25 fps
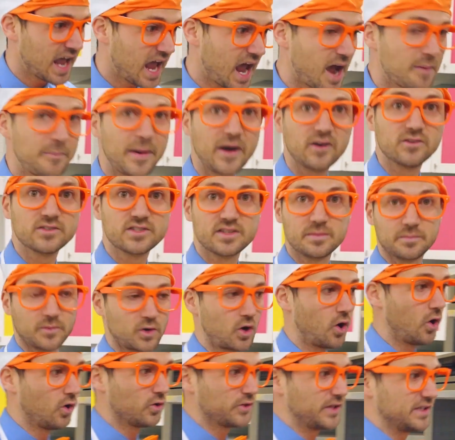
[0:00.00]
How about some
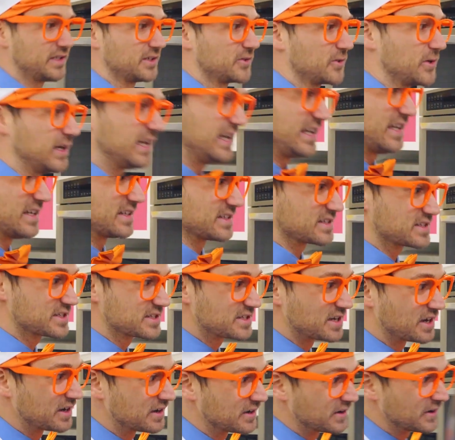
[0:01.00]
cold
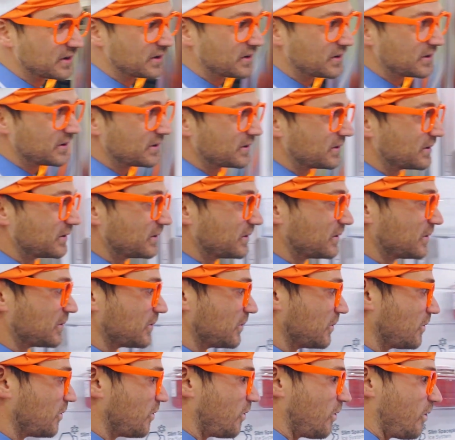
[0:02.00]
ingredients?
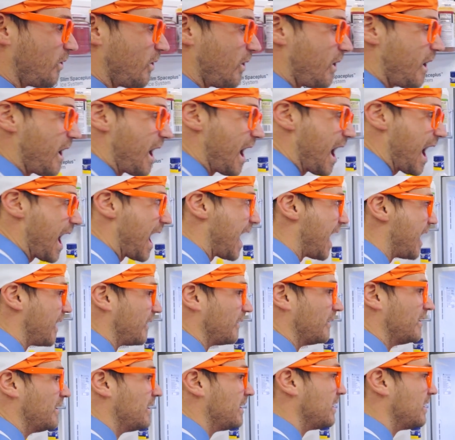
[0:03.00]
Wow.